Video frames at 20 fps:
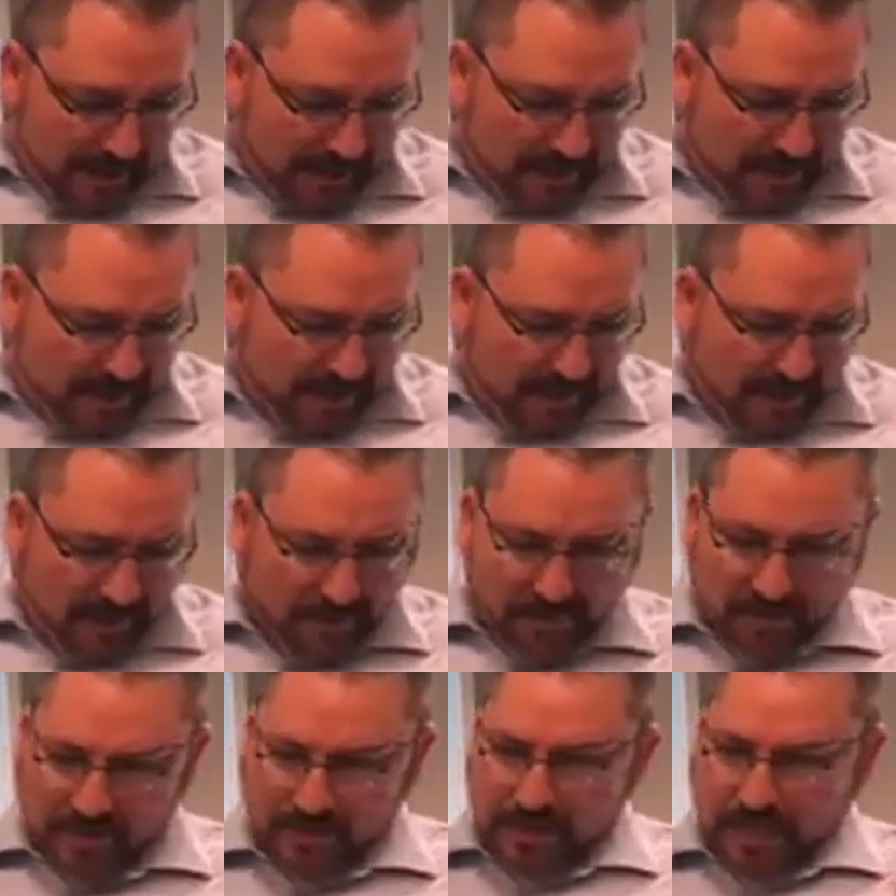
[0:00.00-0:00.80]
And uh,
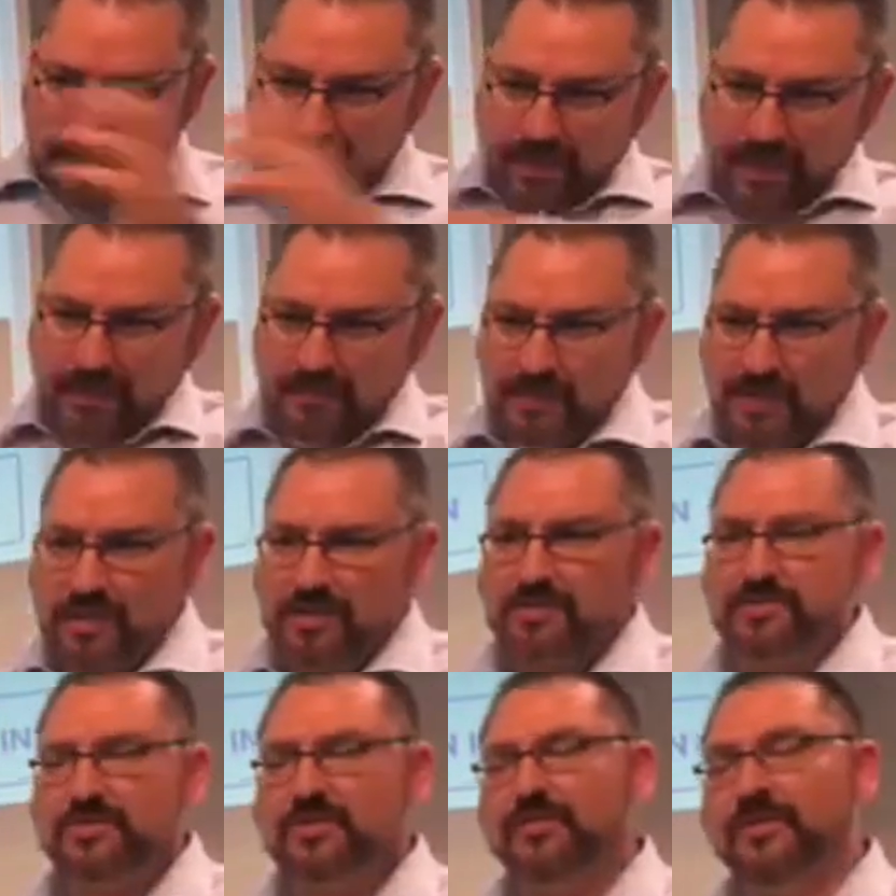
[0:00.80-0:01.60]
Chris kind of gave
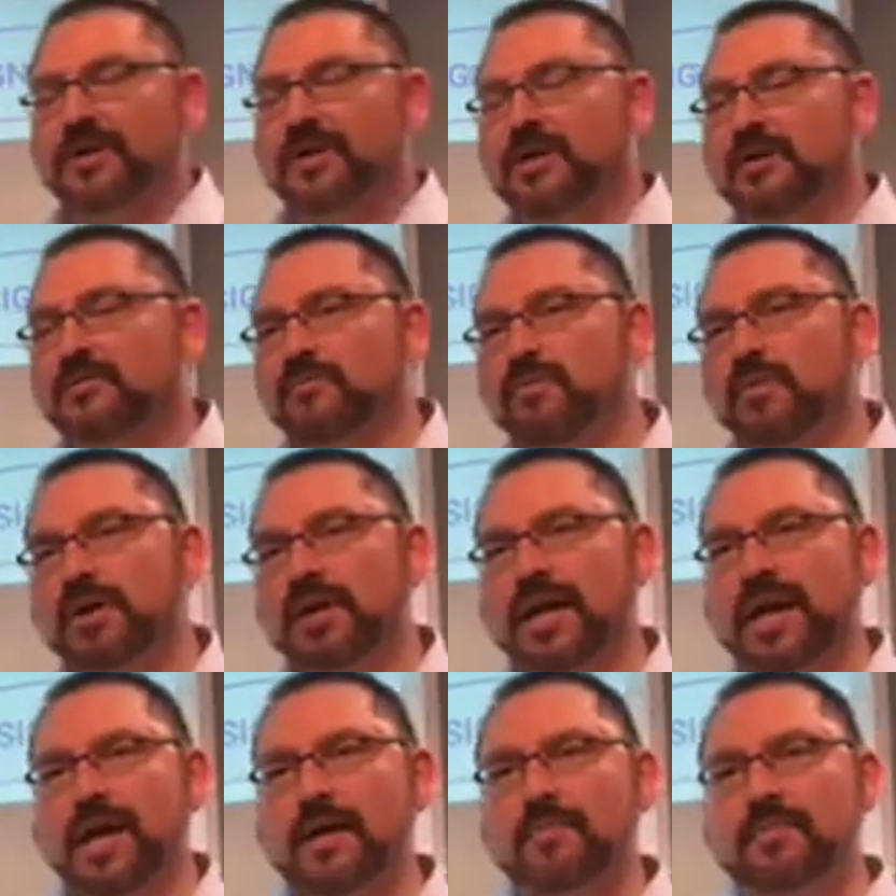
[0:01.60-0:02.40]
the intro there of
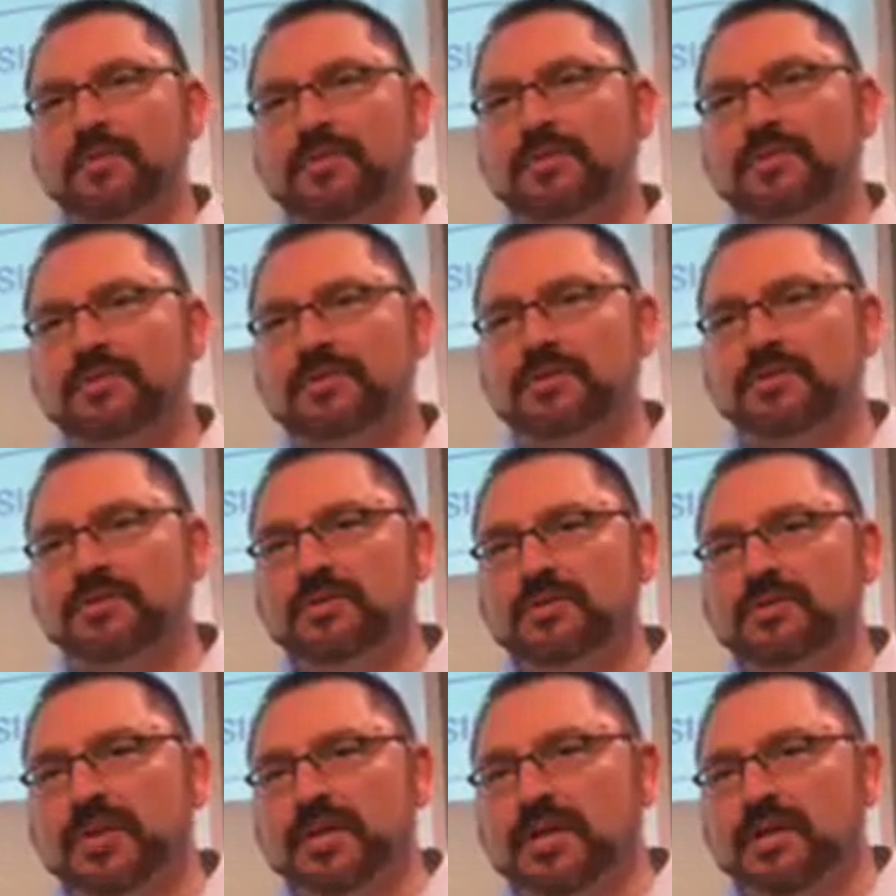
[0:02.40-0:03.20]
what happened
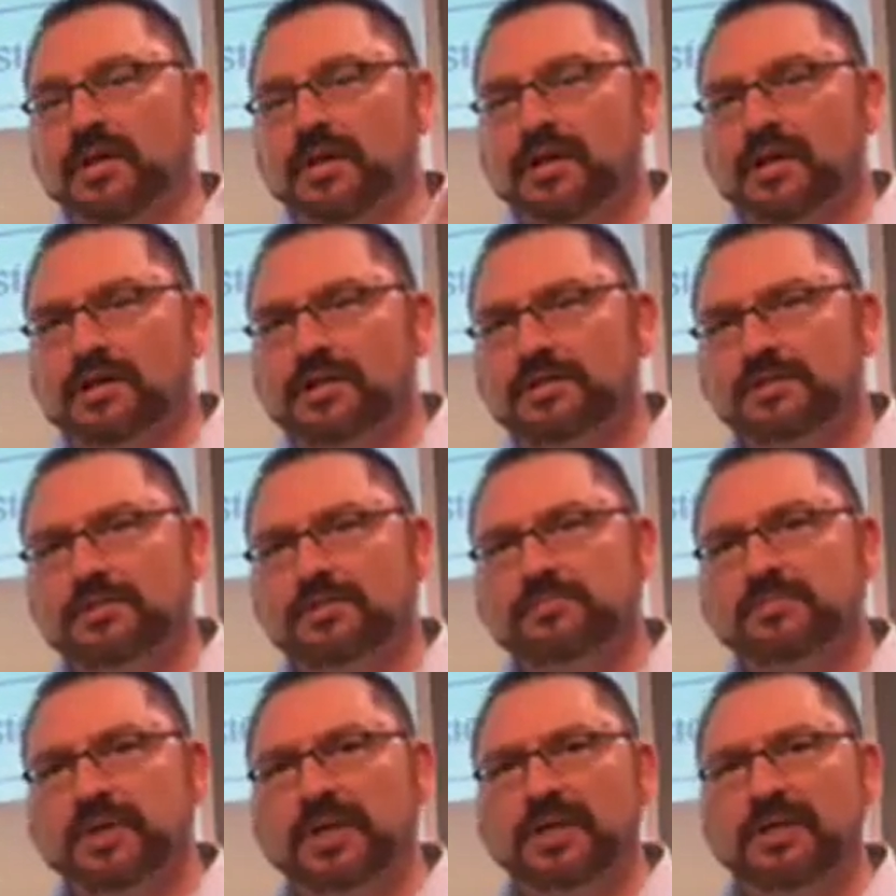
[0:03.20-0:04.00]
to us,
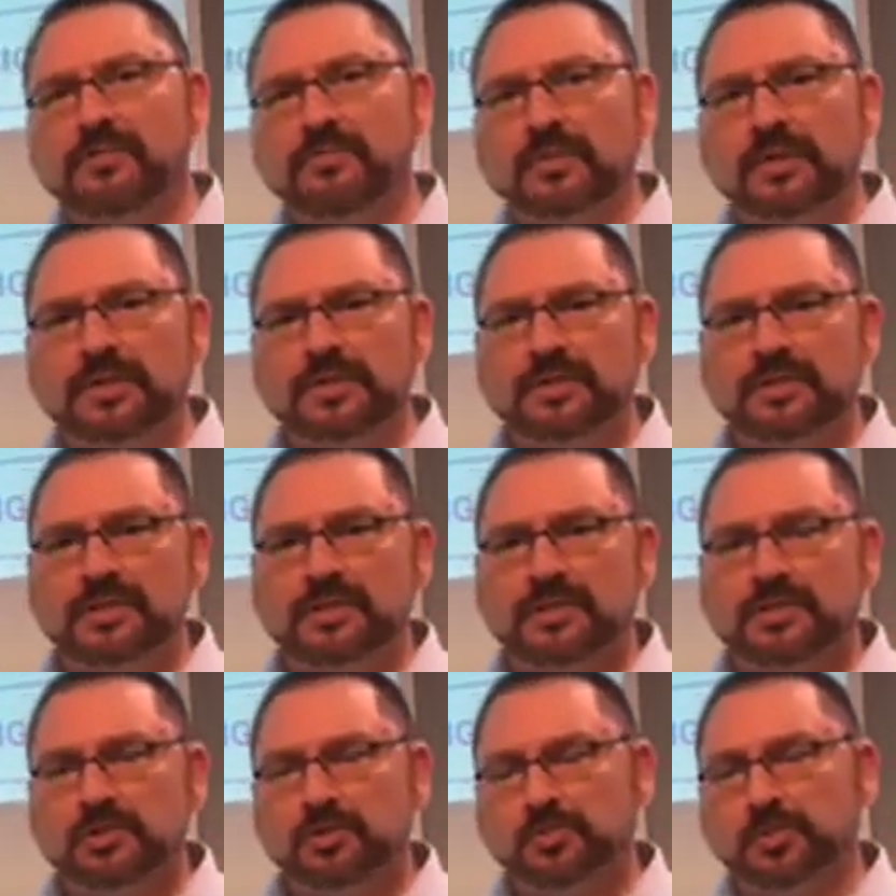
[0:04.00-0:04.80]
but it was
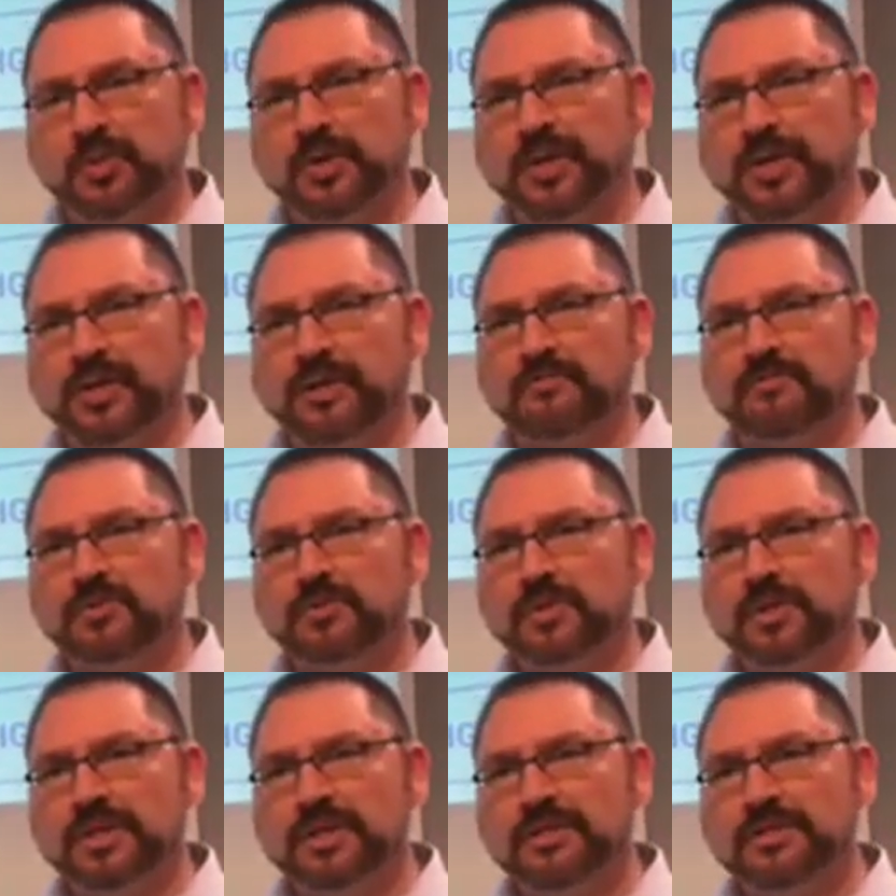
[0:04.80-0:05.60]
in the spring of
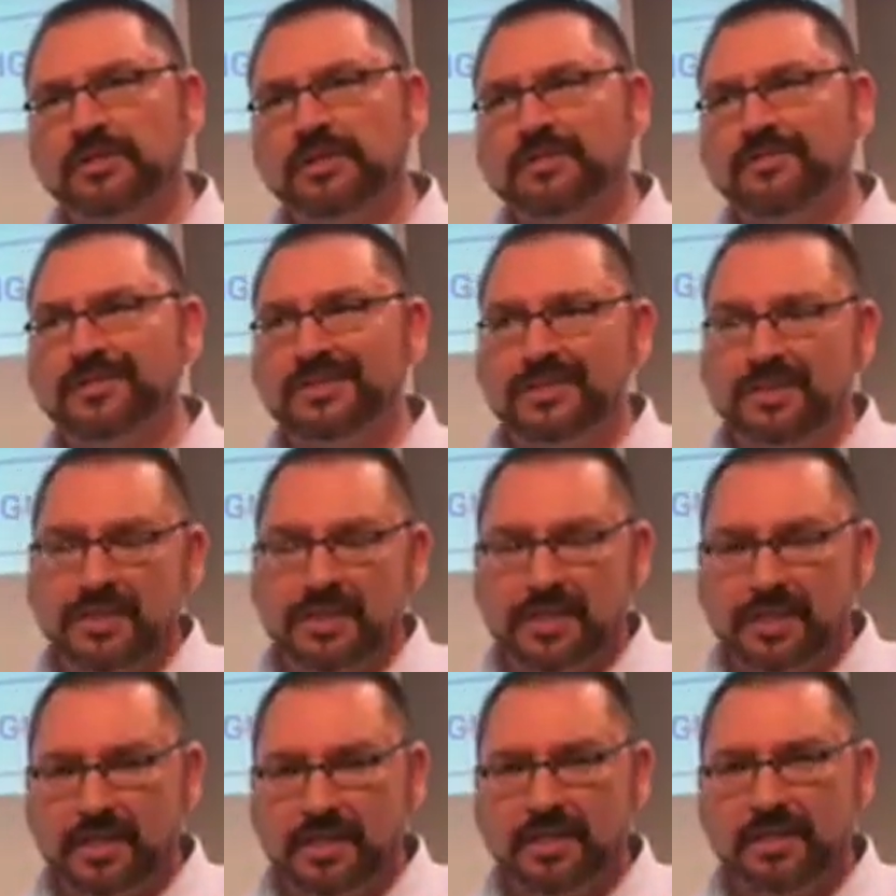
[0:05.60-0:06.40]
twenty
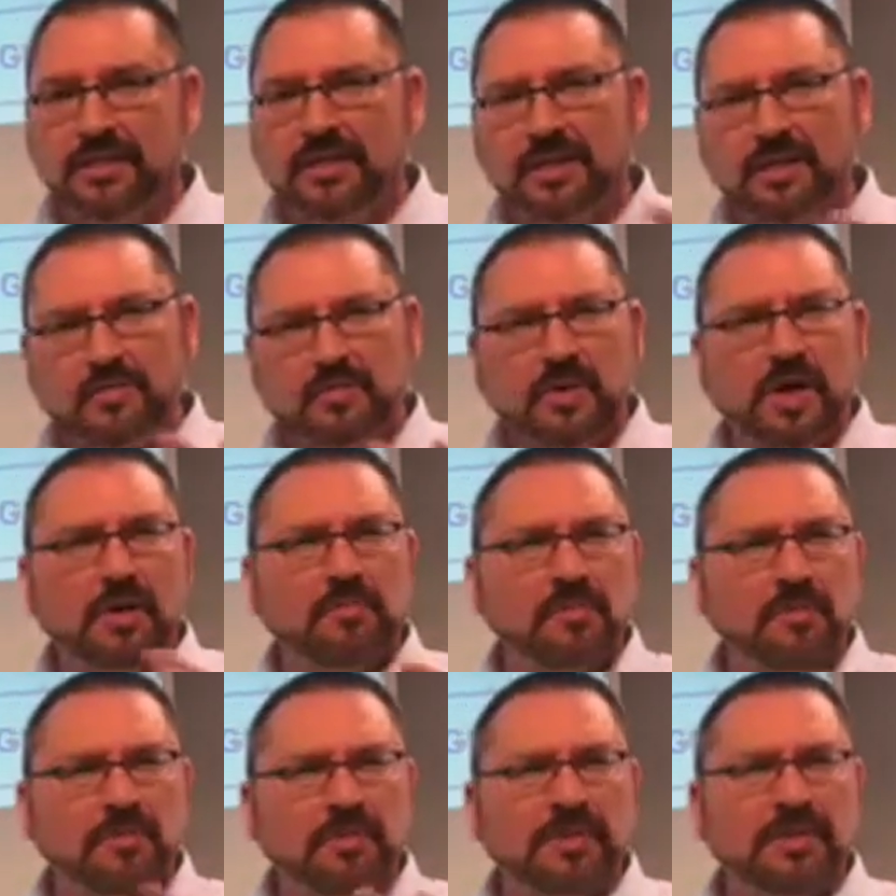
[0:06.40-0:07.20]
seventeen,
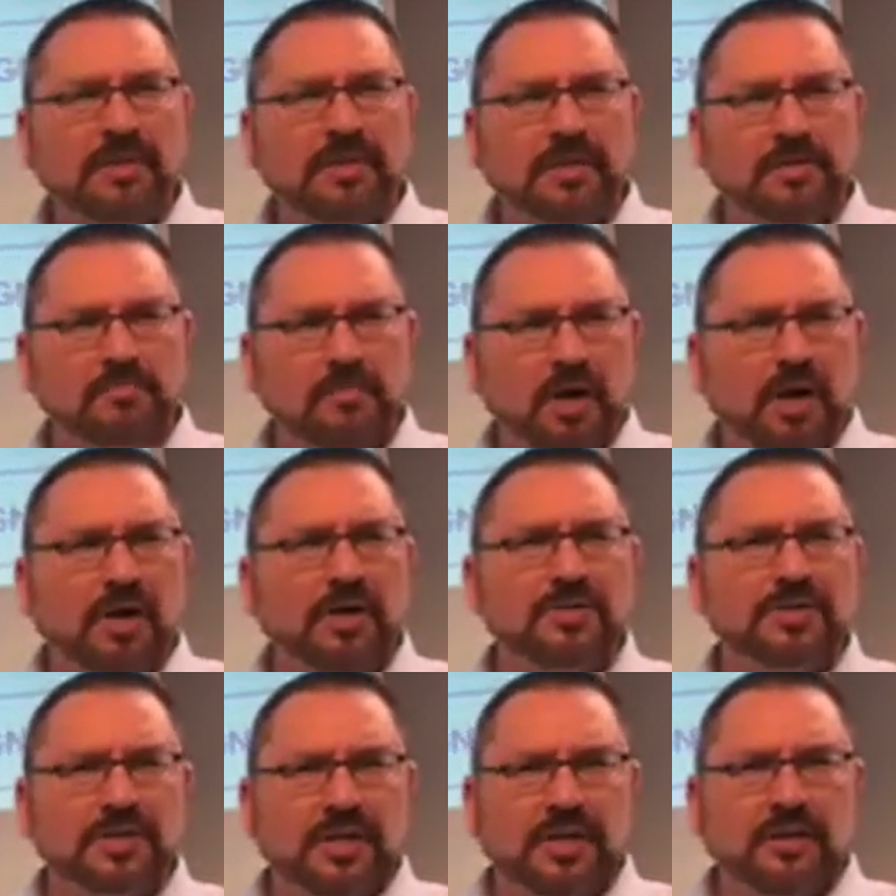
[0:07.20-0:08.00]
probably
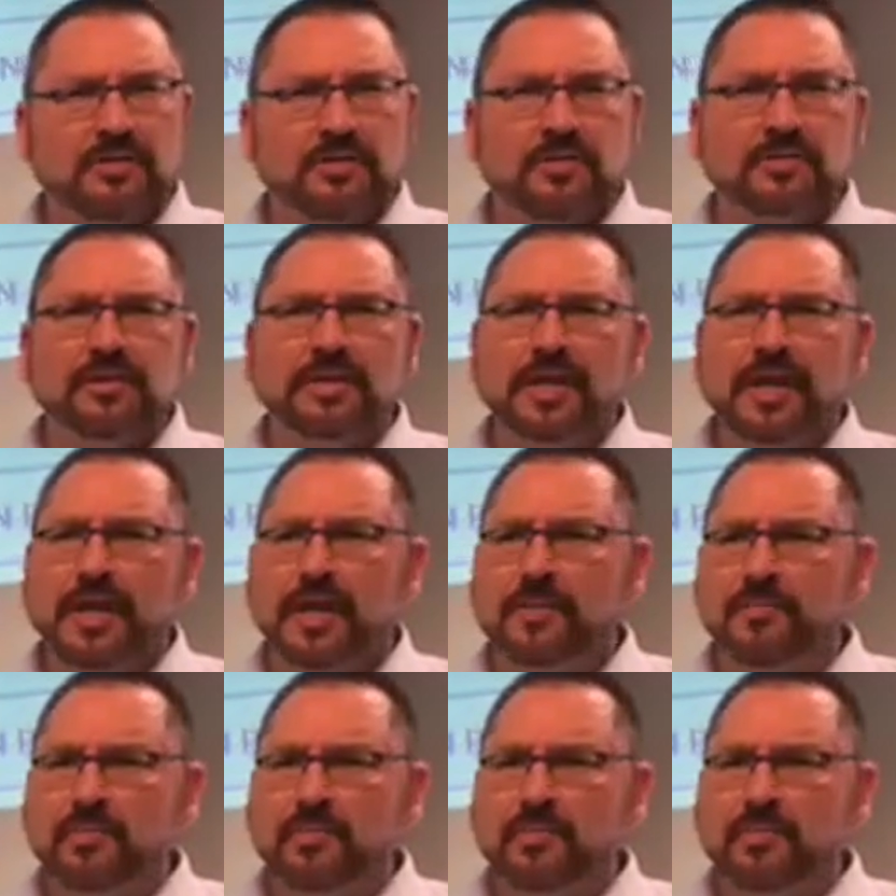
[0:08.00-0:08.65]
March, early